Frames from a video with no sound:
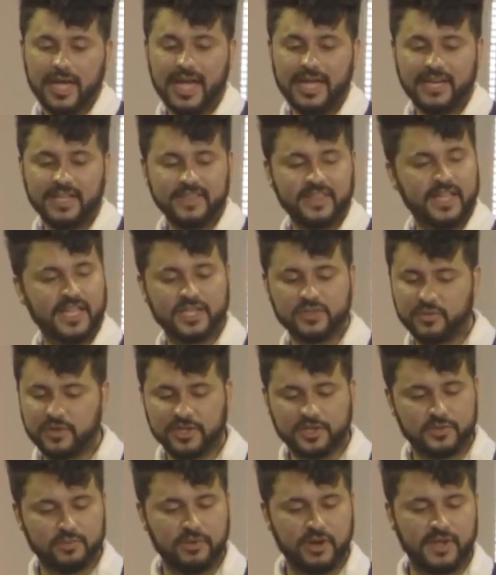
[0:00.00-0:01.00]
Anything, as we
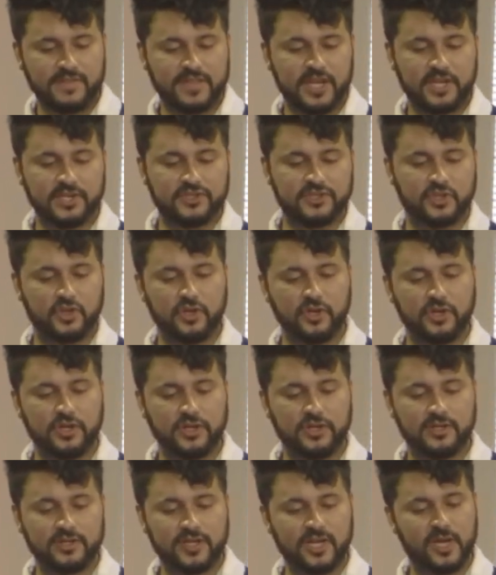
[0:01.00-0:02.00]
explained, that is
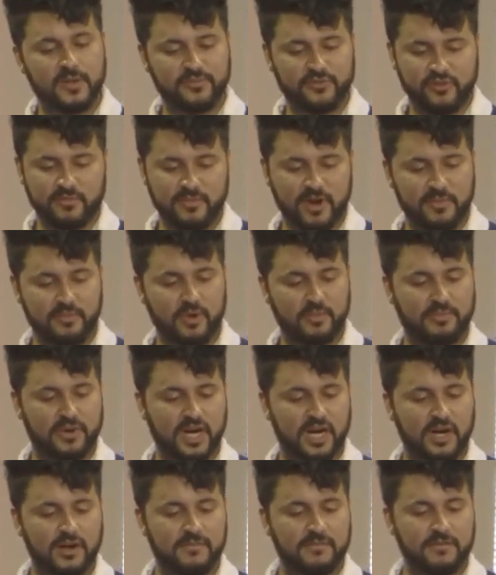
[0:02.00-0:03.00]
good comes from up
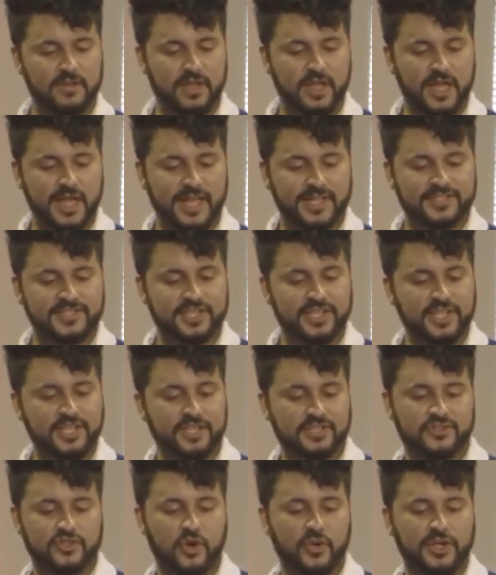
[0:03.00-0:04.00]
above. And
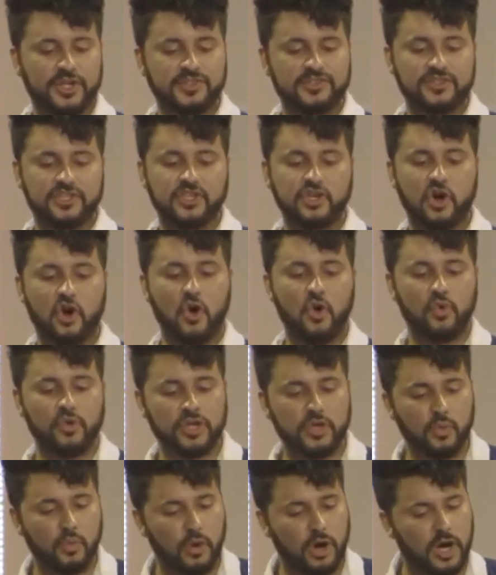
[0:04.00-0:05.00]
see, so he's the
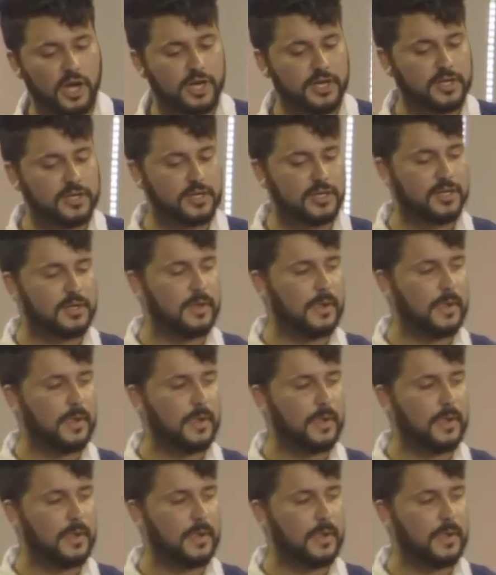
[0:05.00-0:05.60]
only one